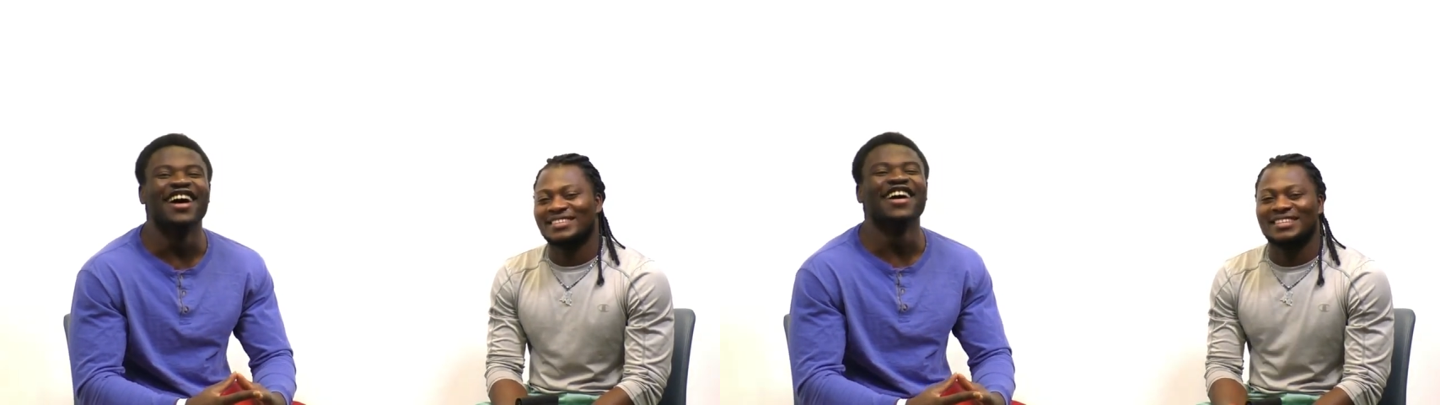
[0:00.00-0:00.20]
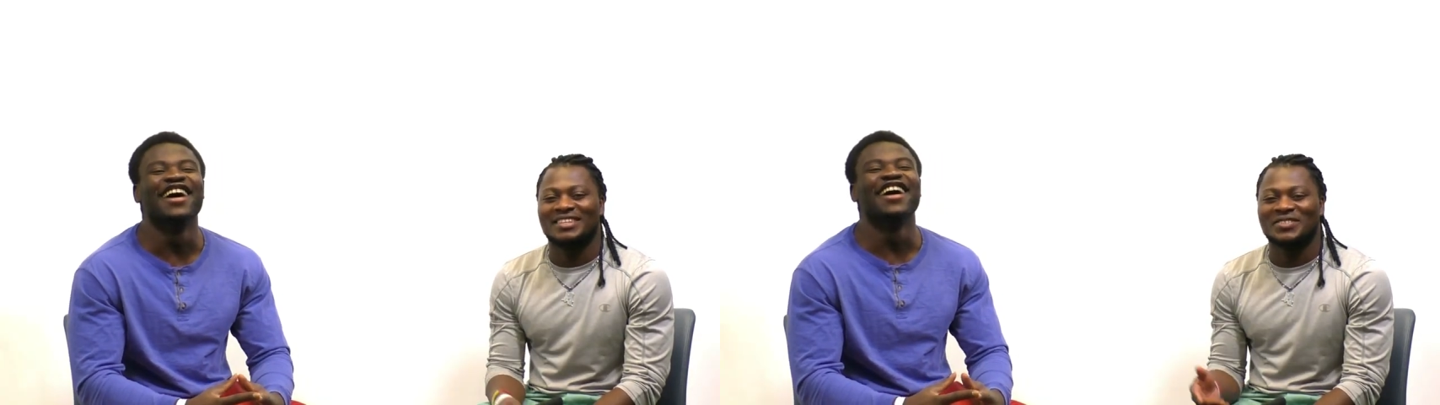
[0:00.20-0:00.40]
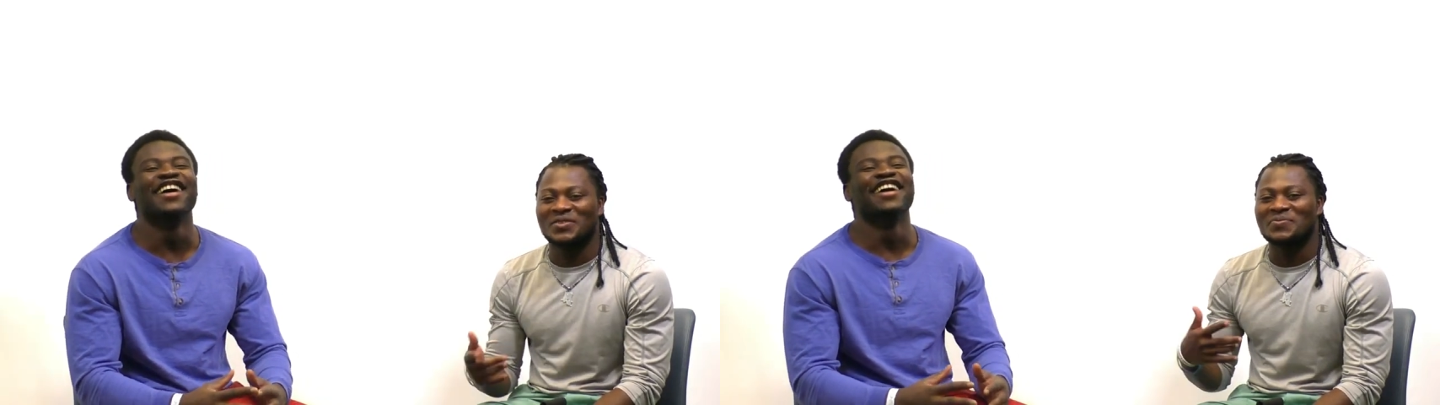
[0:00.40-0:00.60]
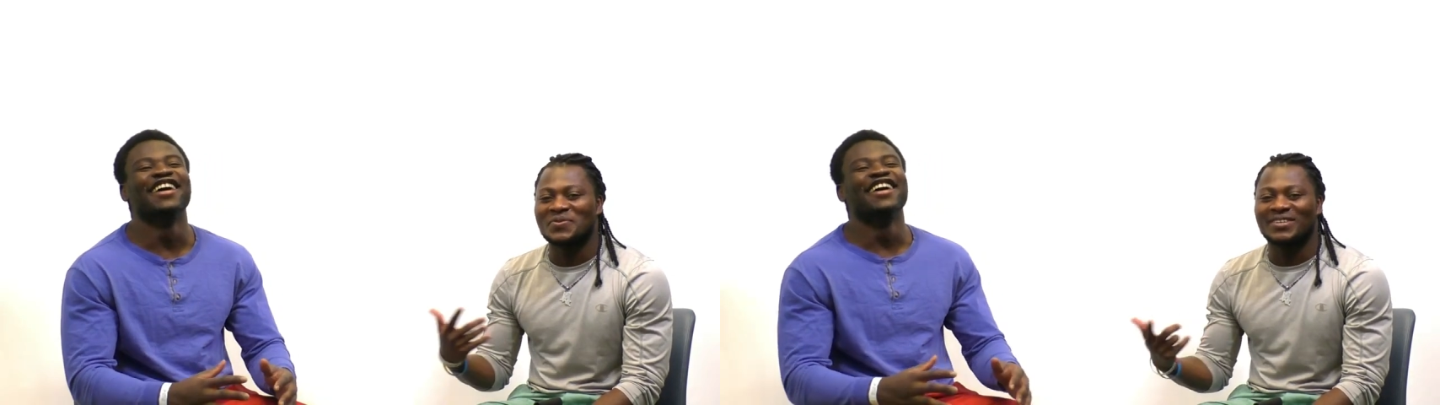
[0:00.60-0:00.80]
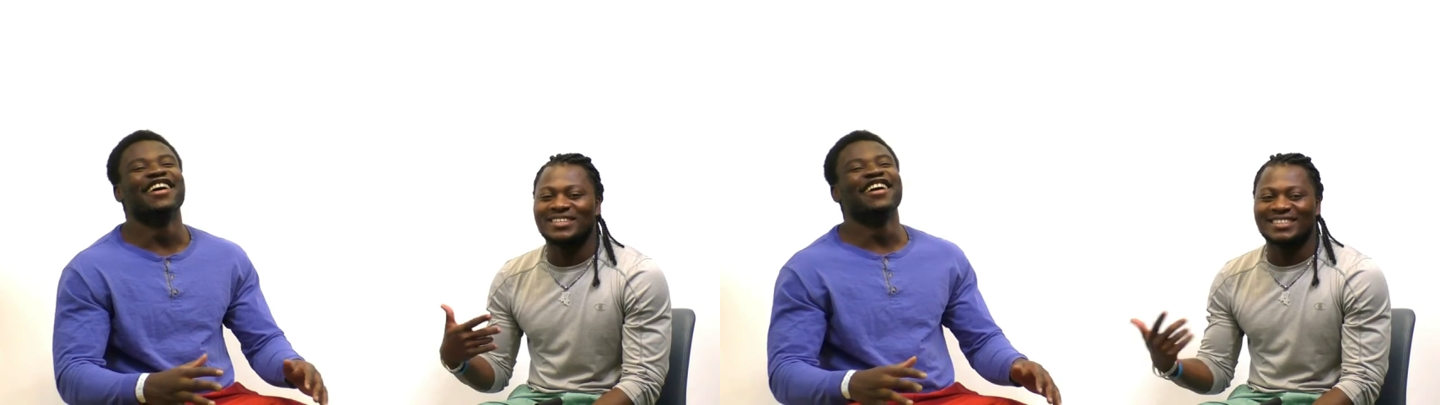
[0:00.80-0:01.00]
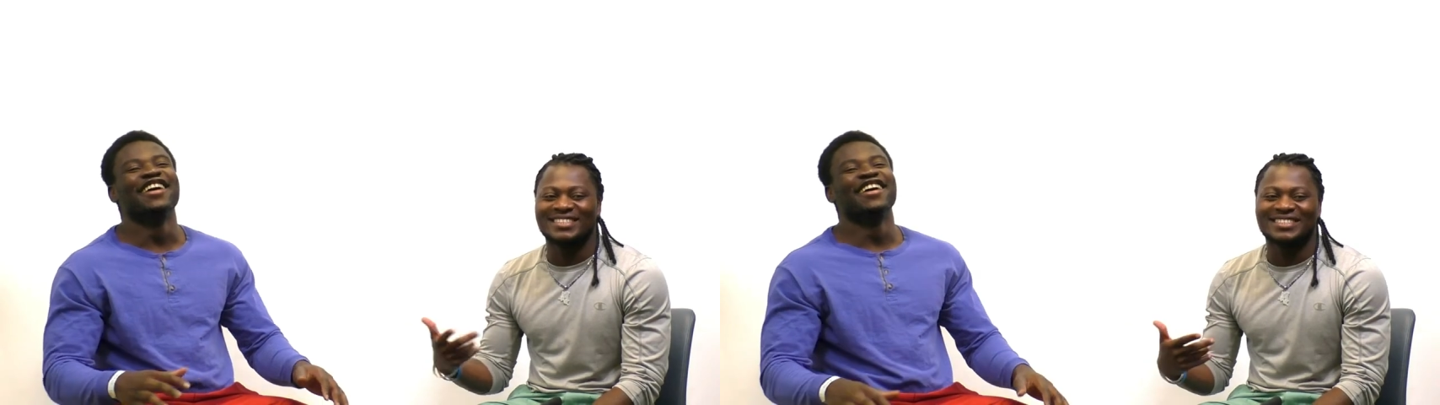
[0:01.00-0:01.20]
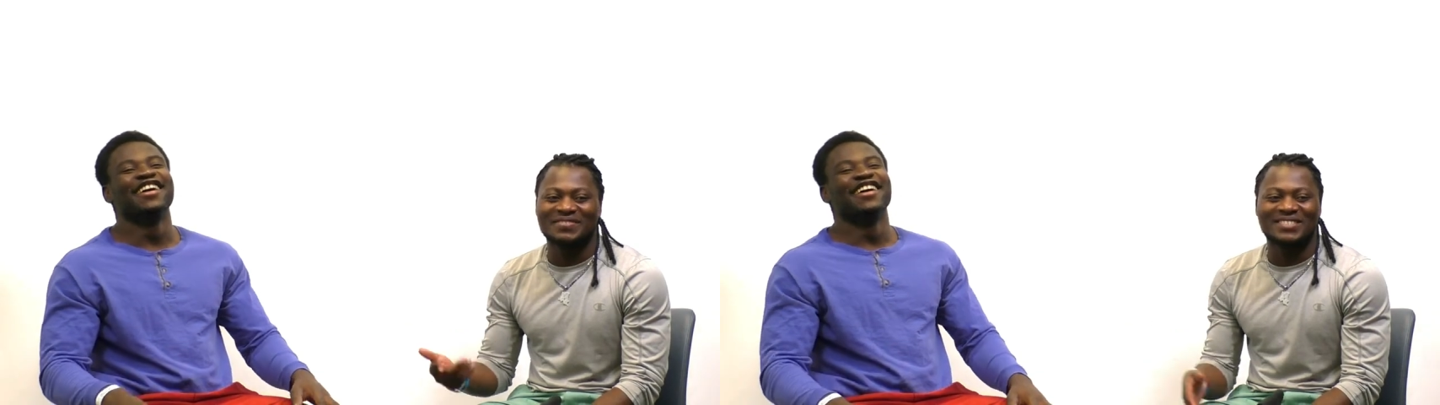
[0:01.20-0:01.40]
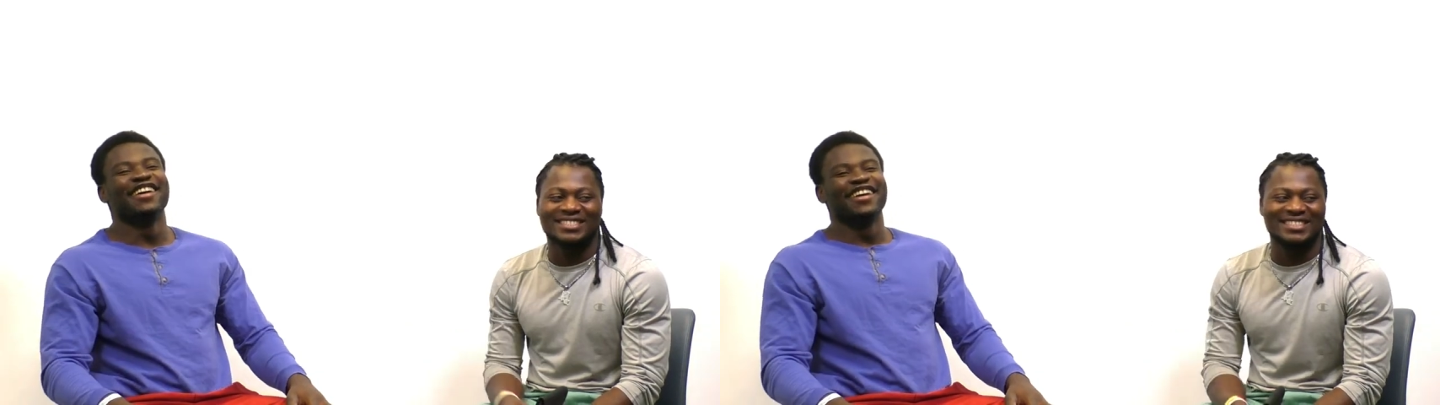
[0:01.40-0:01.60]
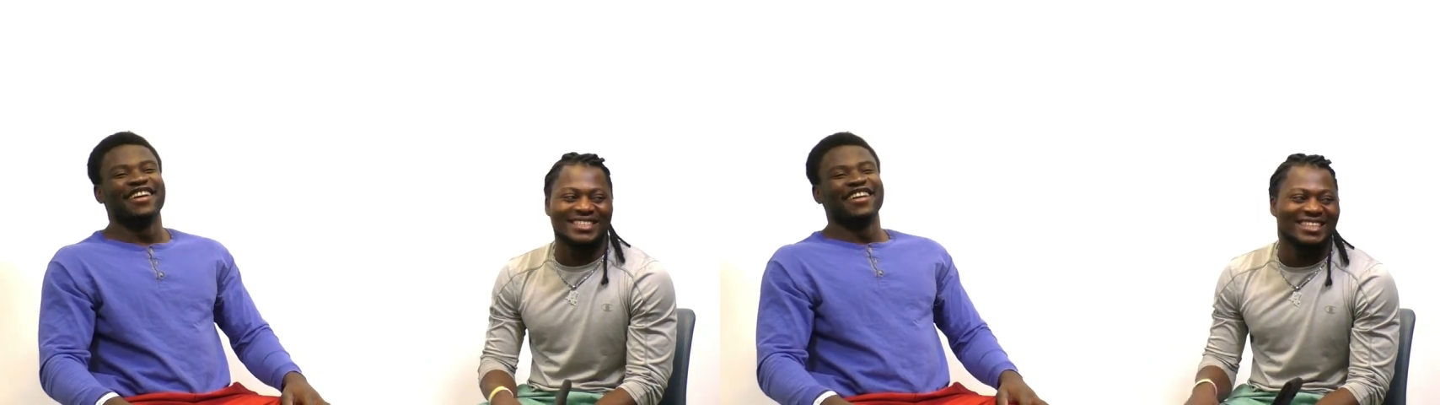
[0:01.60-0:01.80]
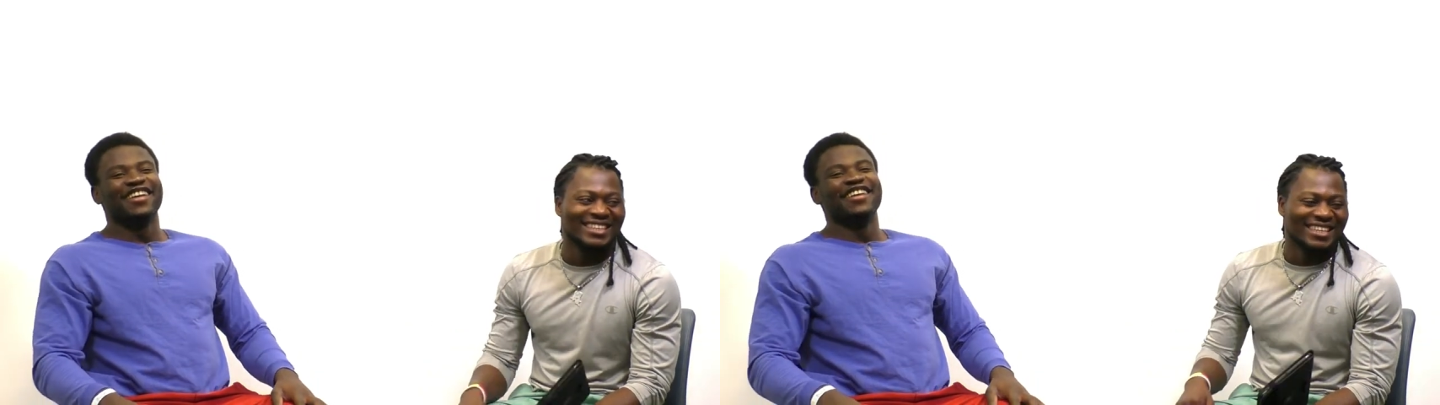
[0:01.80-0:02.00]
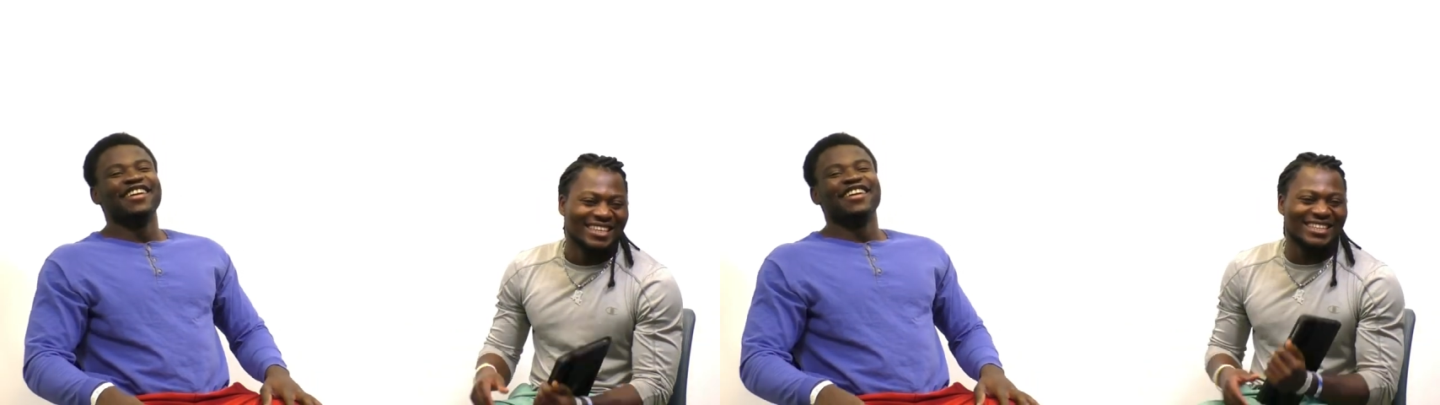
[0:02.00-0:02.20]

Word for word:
Speaker 1: That's your boy here in Semi T.